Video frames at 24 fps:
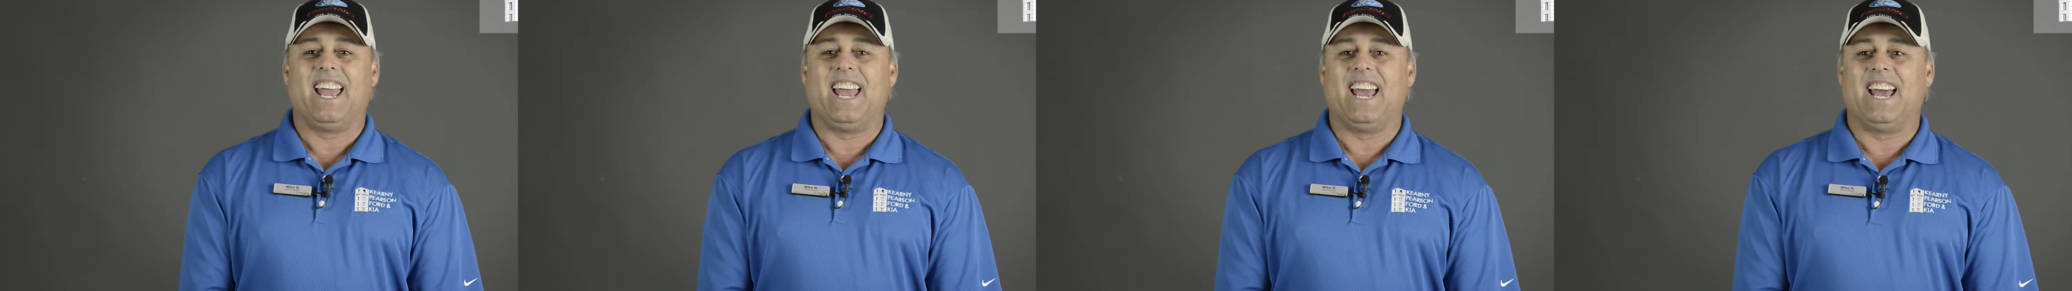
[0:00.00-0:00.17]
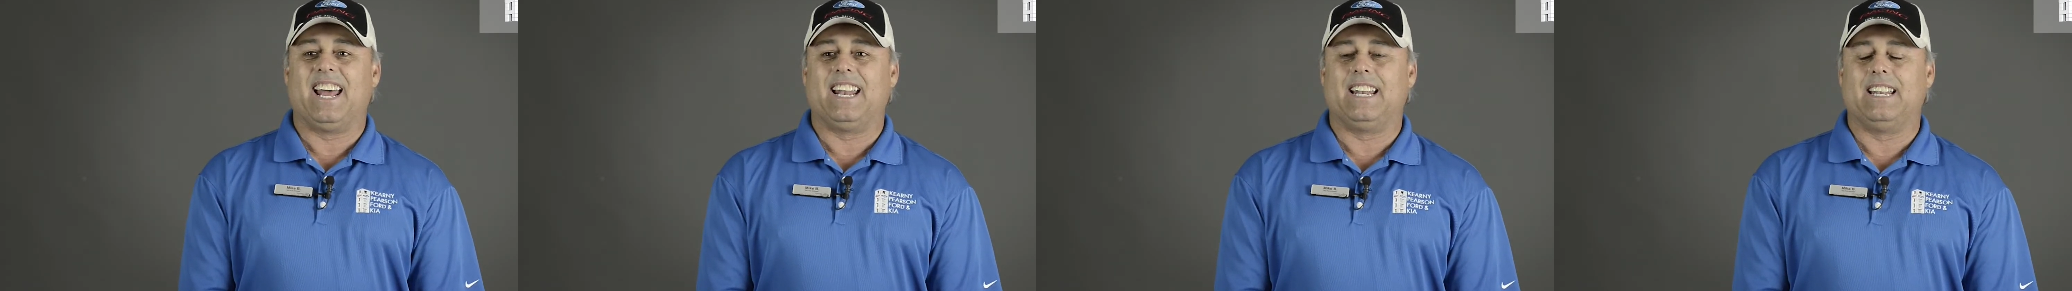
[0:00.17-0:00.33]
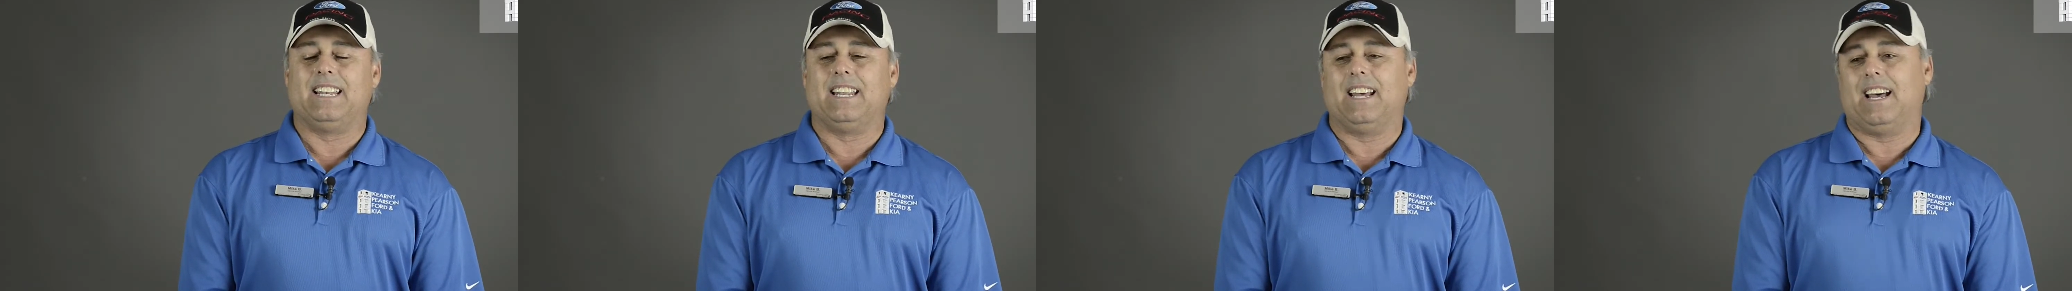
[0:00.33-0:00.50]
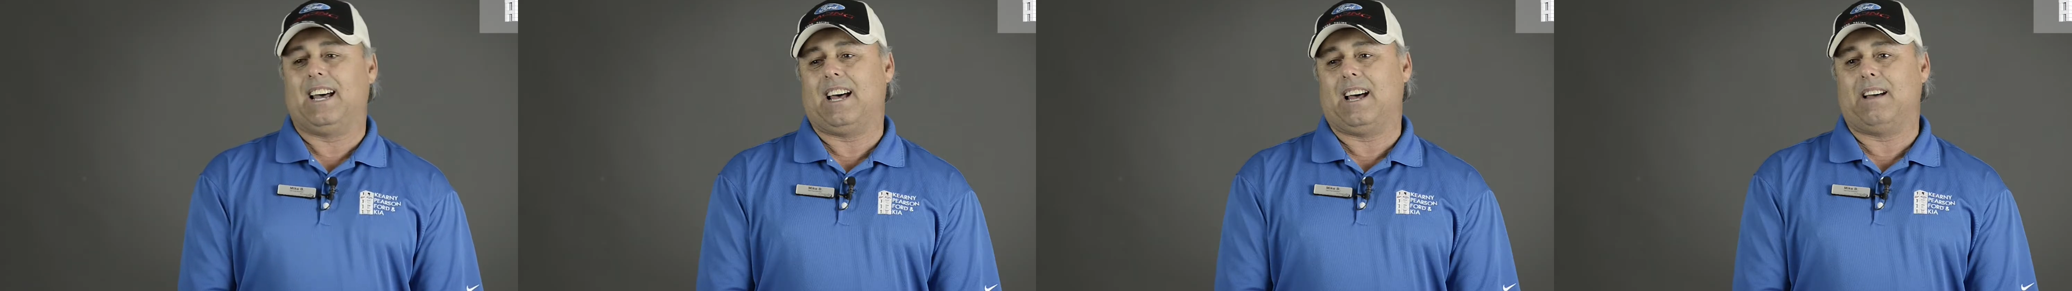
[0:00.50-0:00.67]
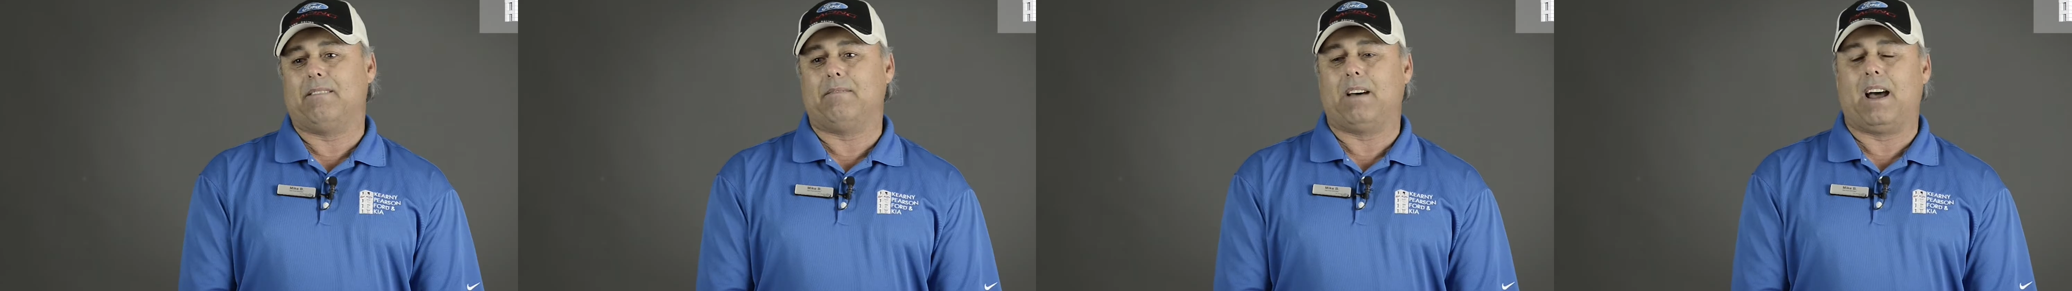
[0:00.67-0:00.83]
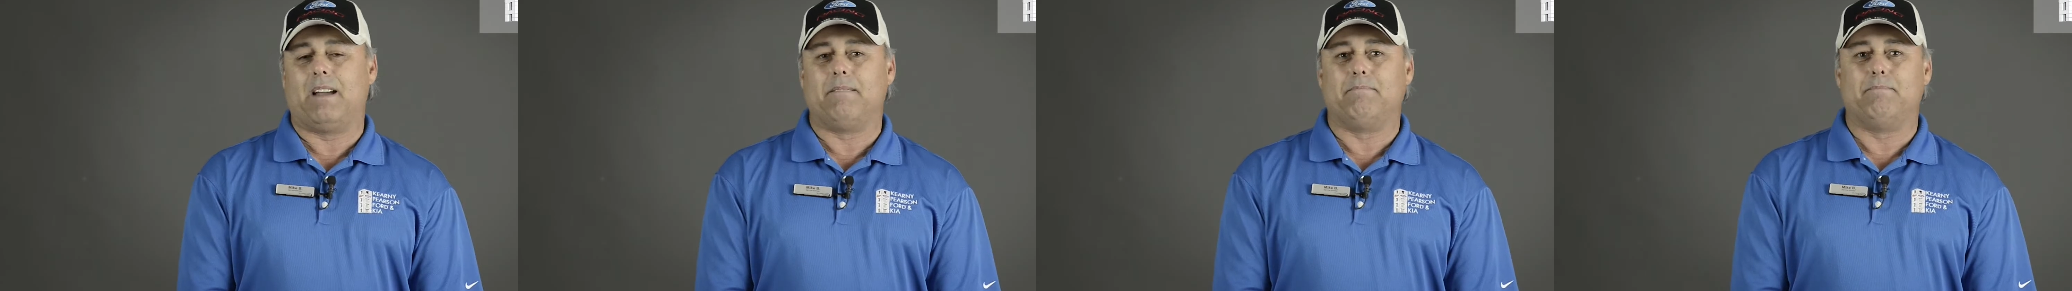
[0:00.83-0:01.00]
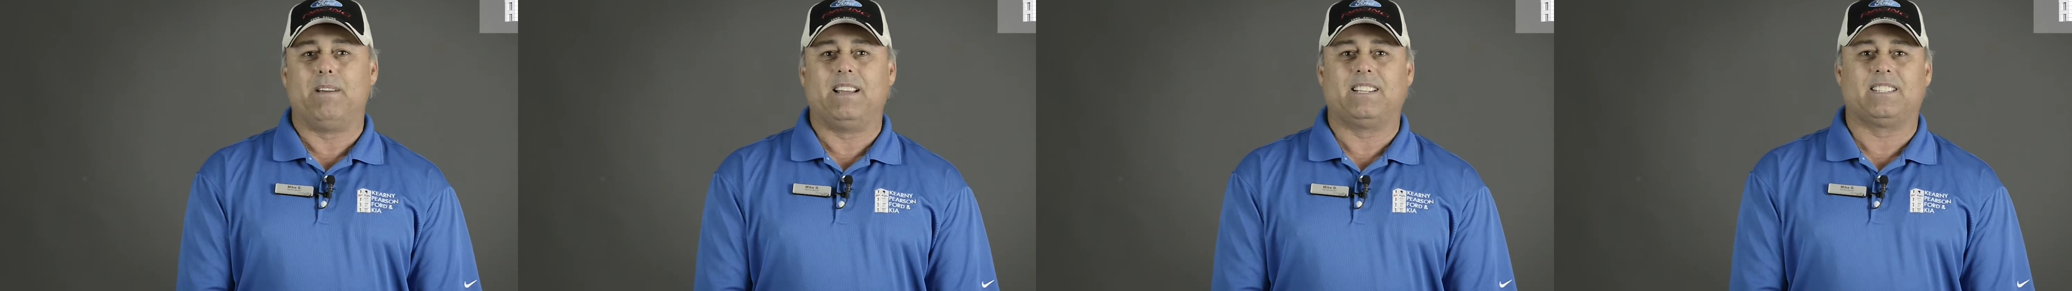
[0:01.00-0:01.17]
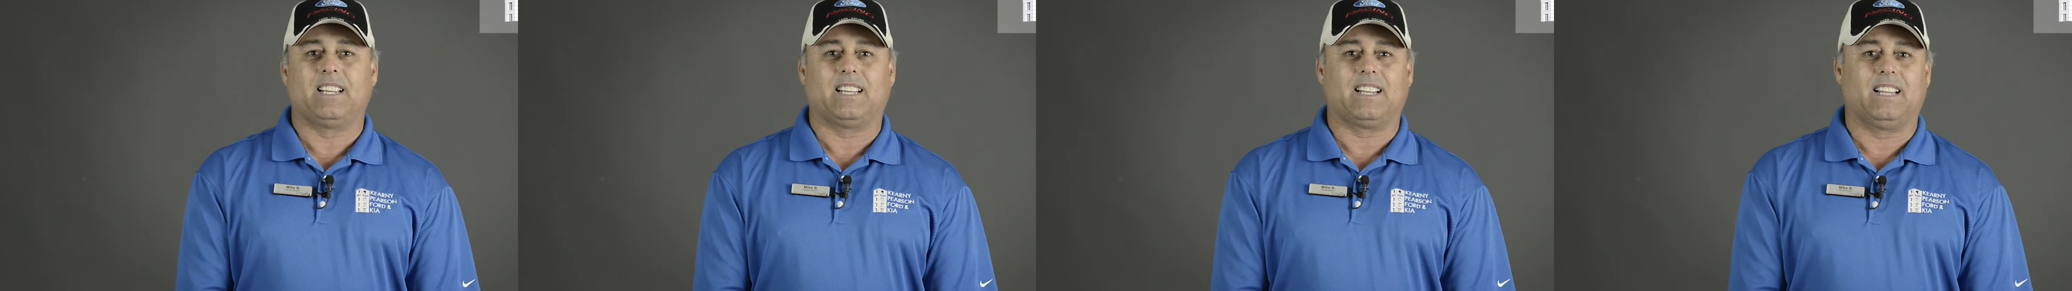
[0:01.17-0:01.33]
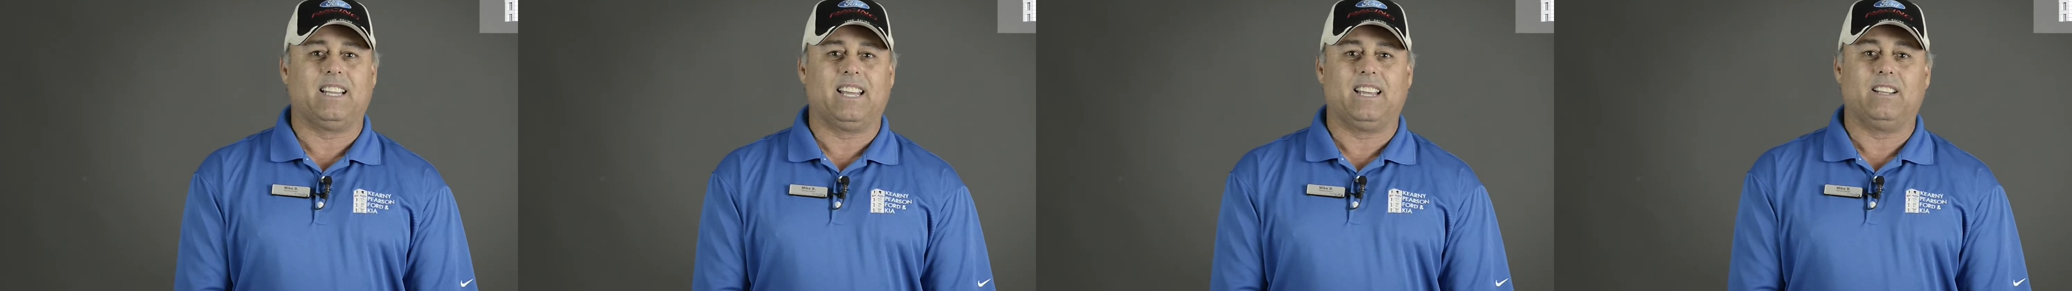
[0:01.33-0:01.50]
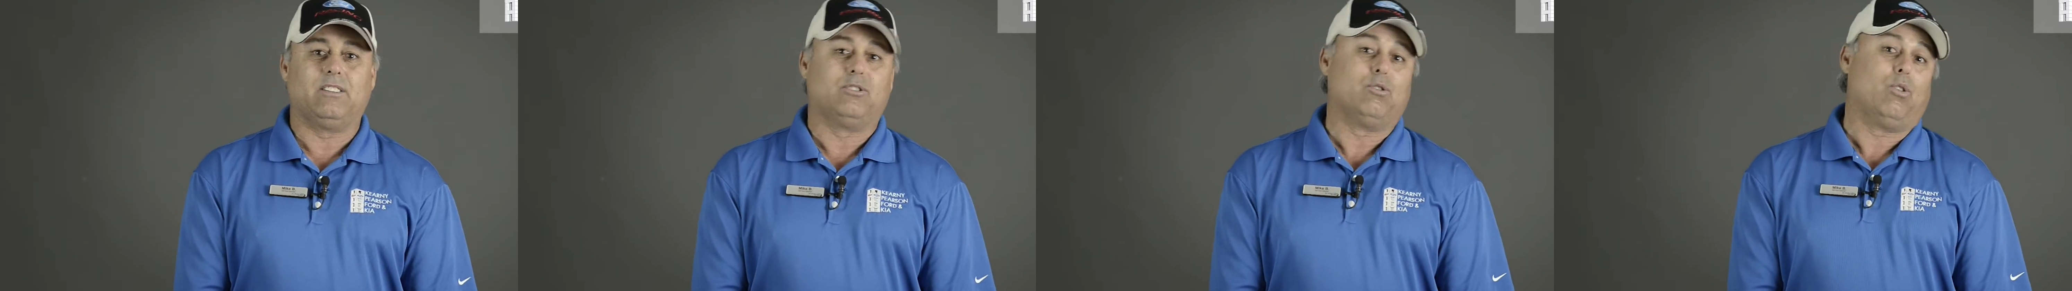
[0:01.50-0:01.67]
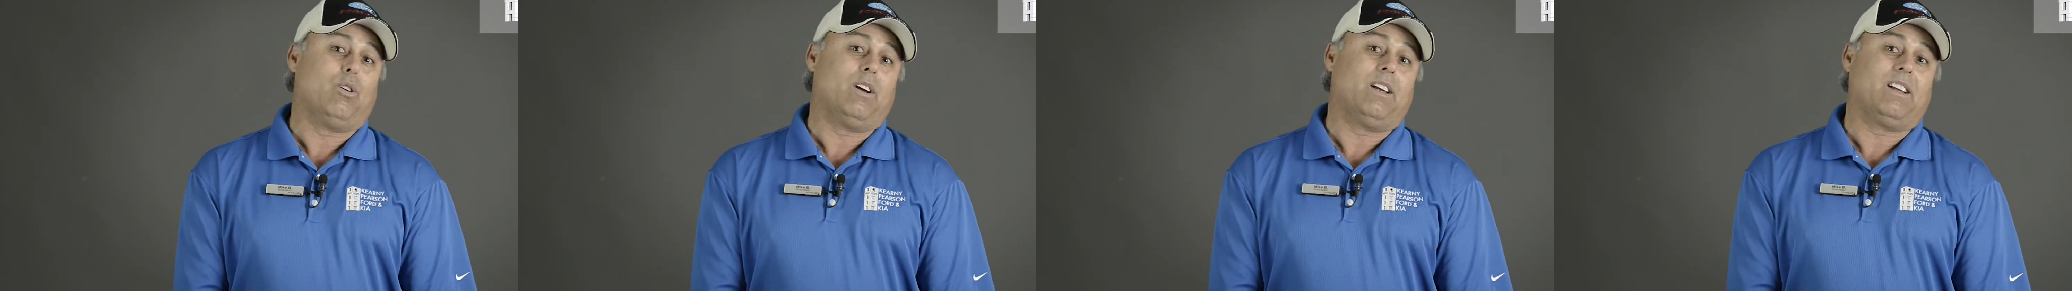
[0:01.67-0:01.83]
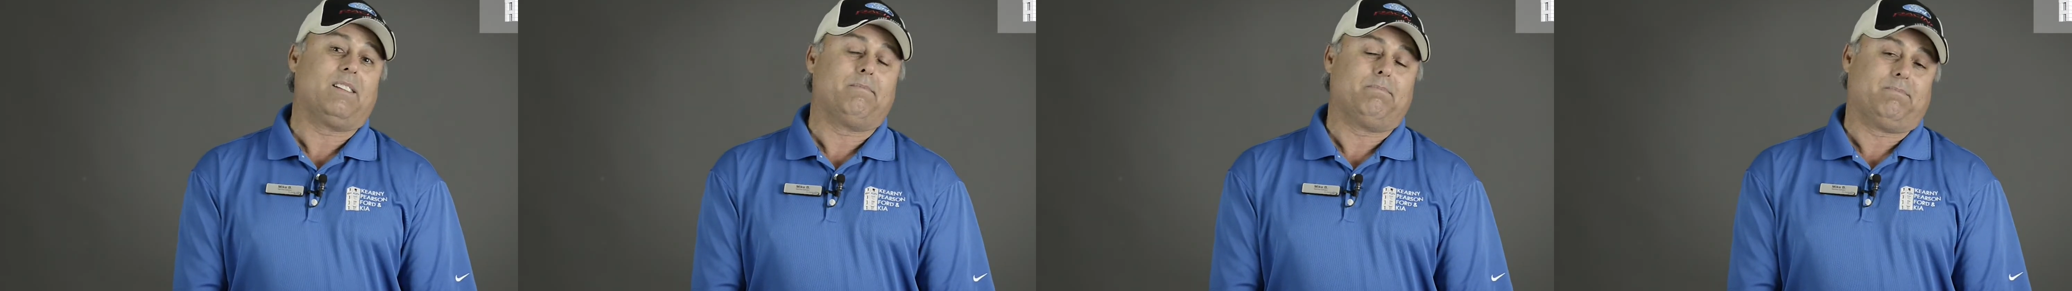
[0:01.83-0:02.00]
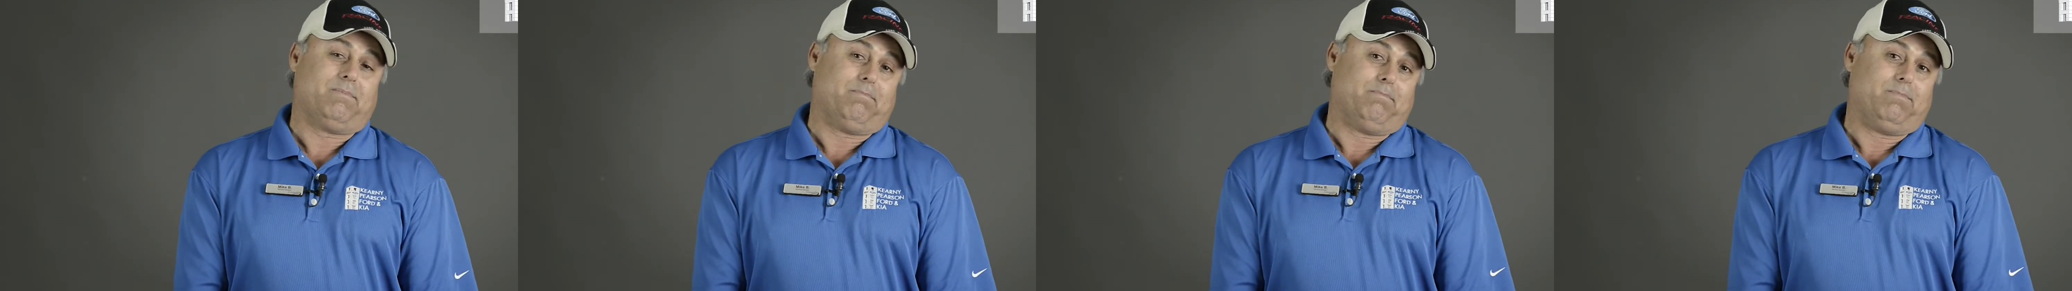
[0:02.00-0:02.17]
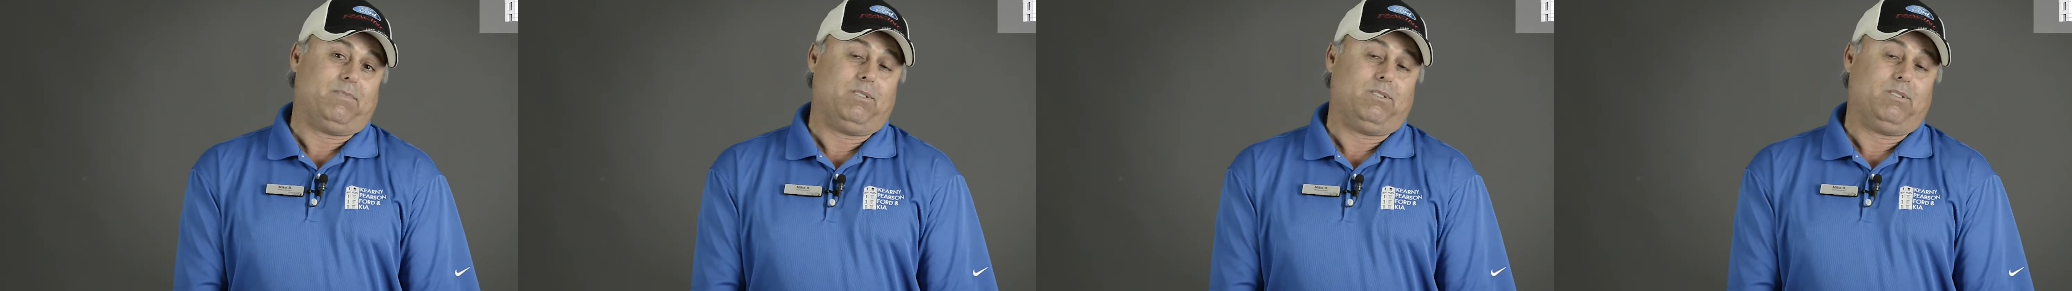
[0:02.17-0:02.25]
And uh, I basically enjoy